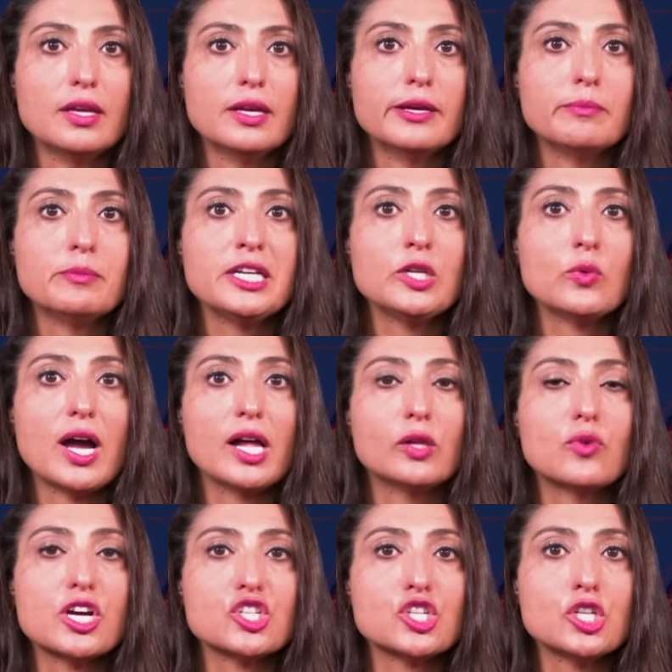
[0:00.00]
Meanwhile,
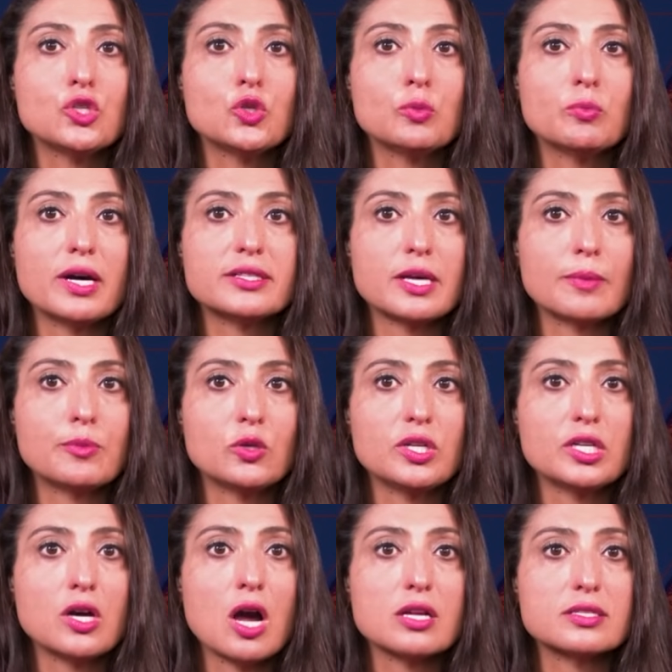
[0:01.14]
Russian Duma Deputy
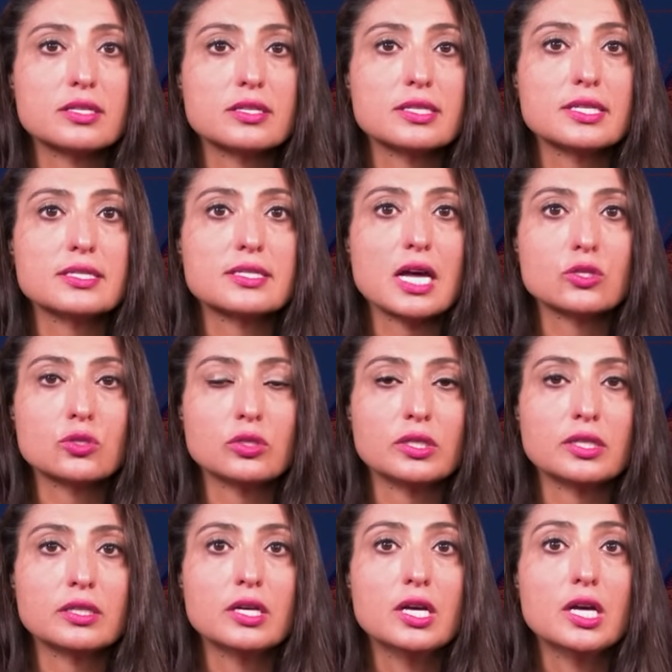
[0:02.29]
Konstantin Zatulin
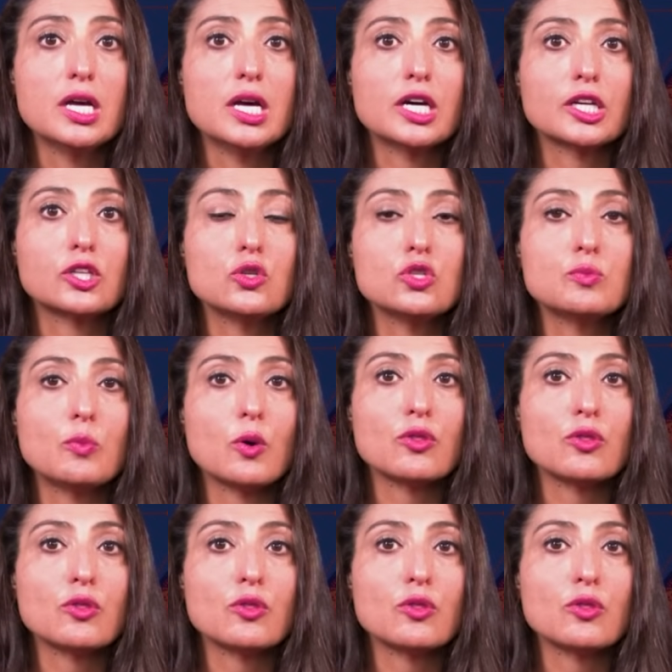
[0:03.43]
accused both